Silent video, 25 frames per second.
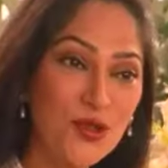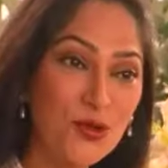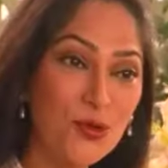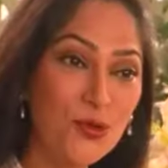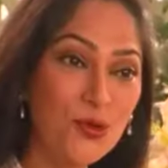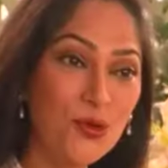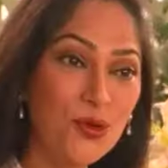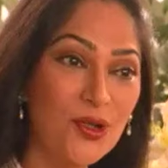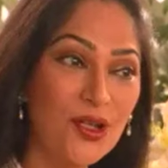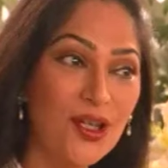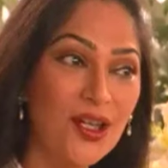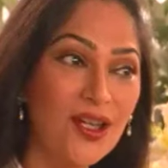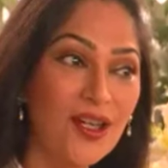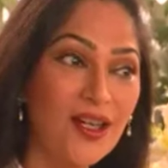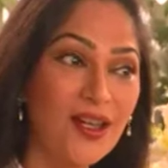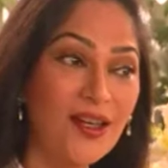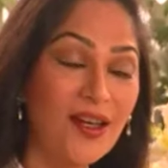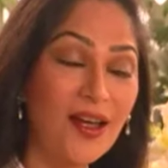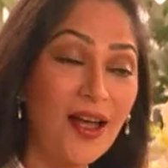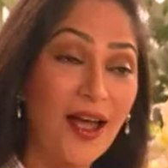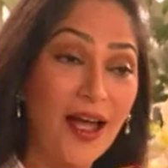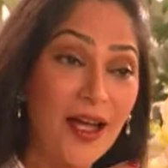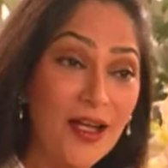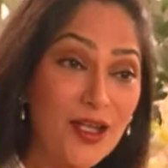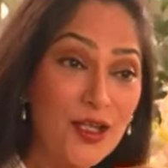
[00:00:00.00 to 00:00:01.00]
you,
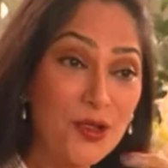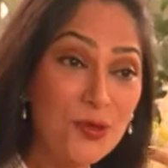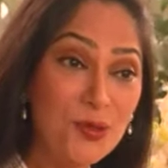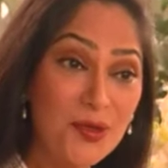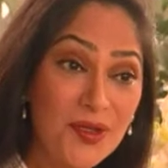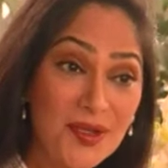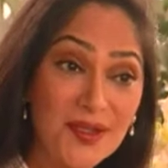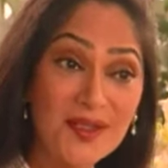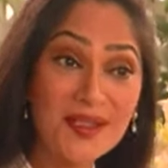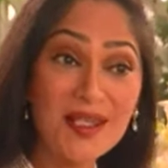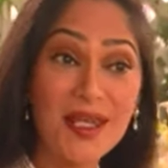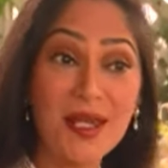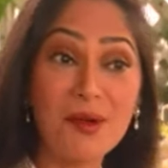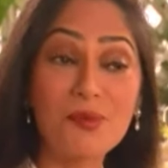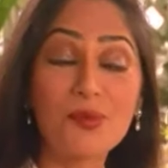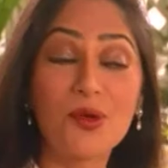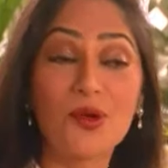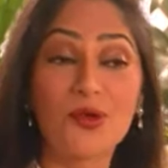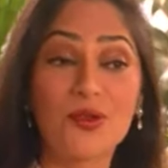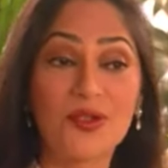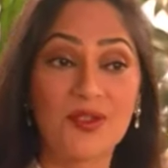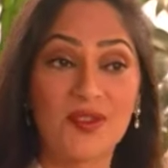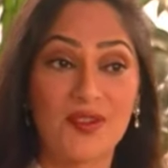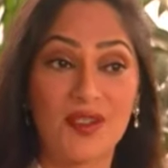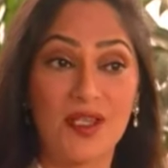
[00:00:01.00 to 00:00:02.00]
are you in the same
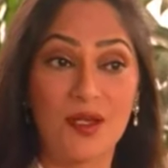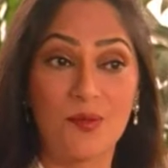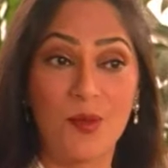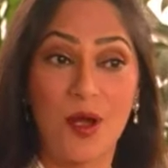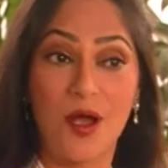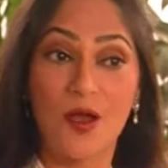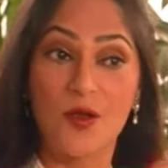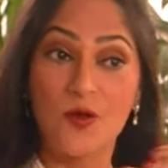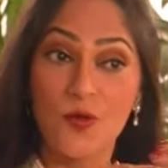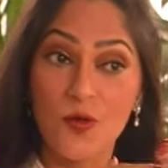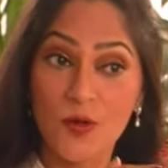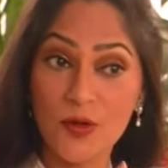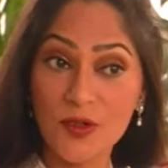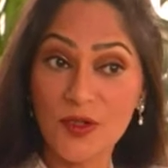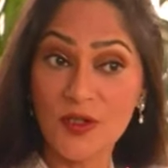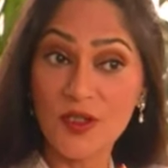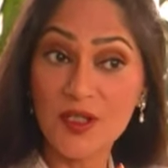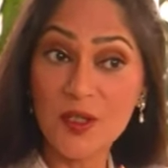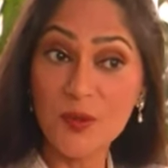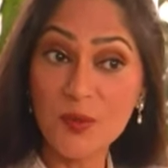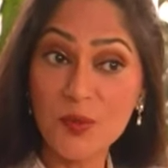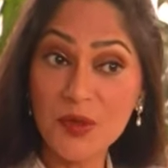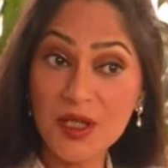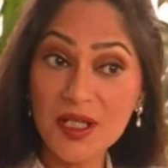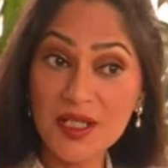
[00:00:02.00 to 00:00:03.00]
boat as them? Are you also
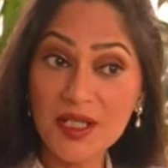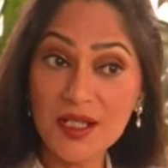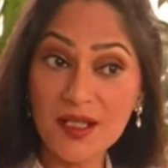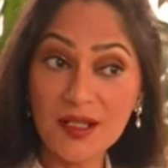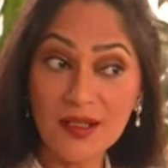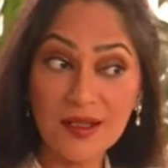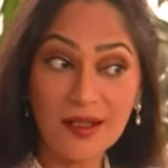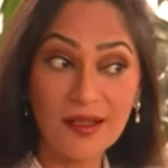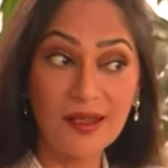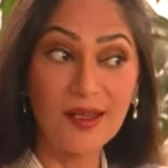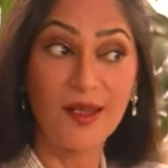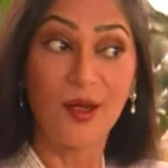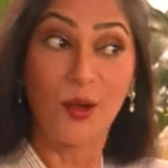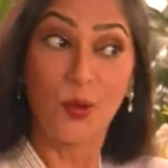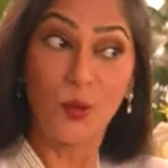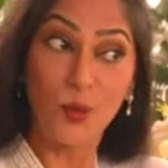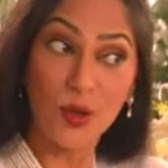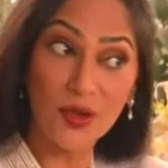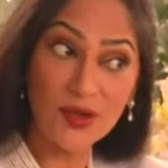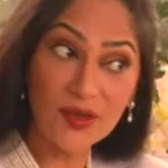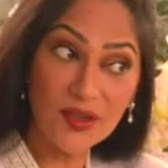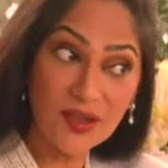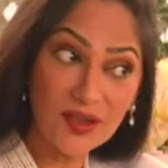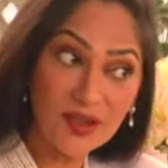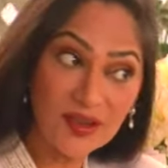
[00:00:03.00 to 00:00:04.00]
competing
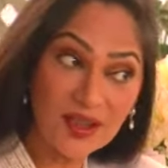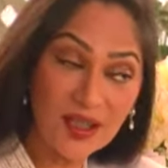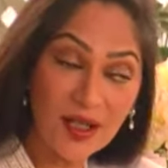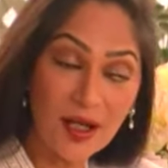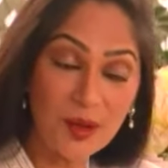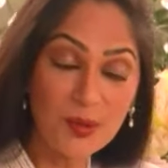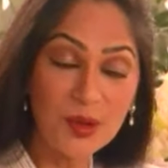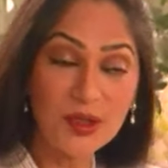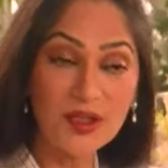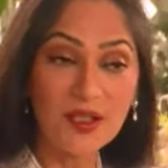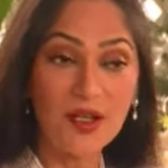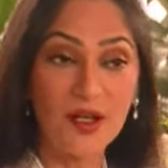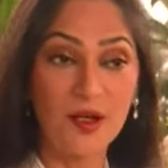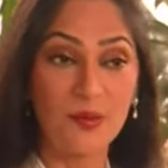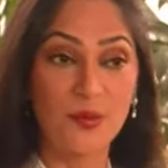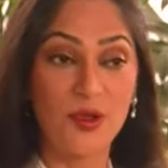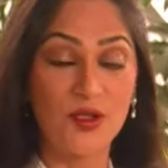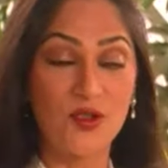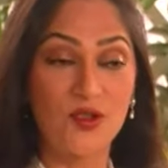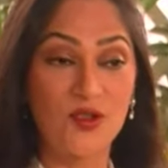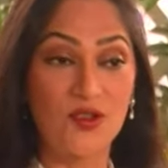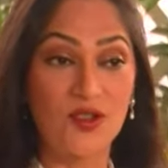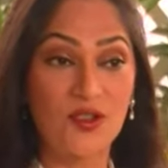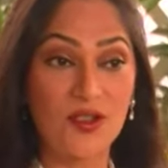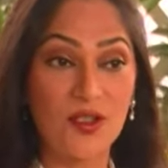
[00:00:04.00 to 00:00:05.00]
with the Amitabh
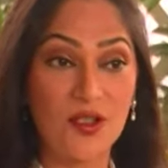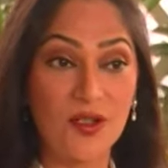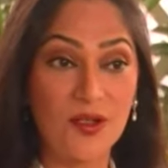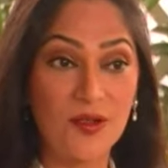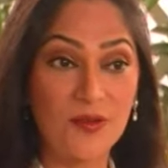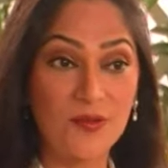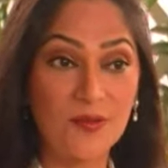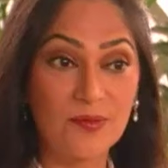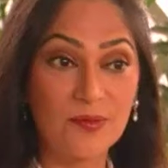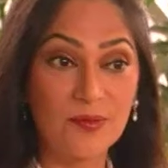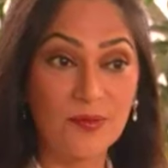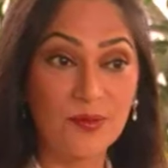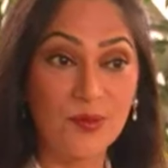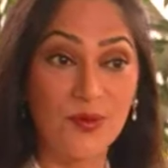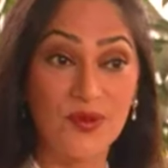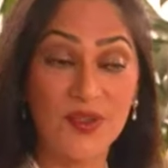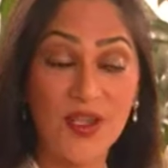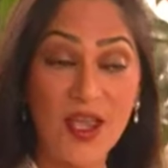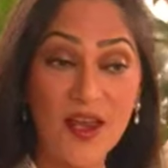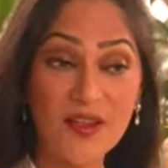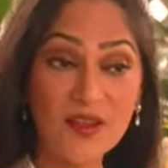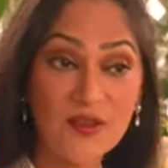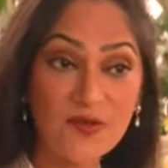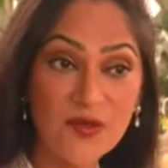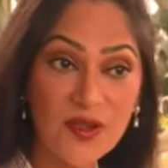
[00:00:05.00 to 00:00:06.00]
that uh, was
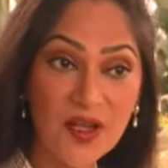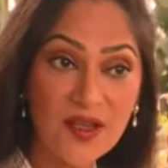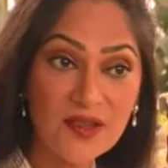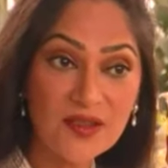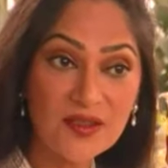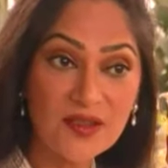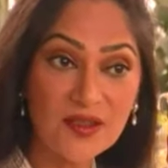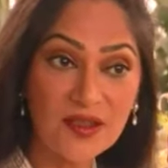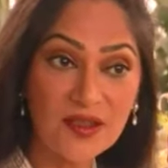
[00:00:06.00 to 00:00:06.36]
there in the first